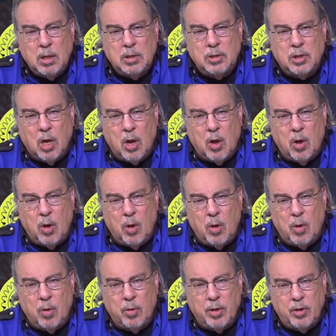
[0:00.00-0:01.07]

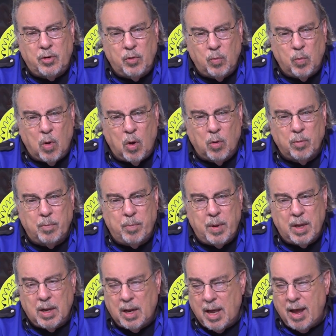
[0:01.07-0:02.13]
so that you won't
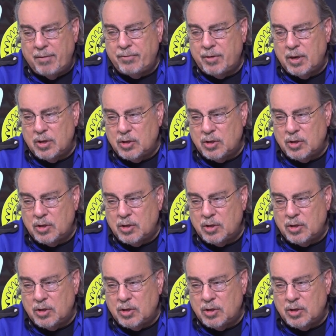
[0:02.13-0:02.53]
be left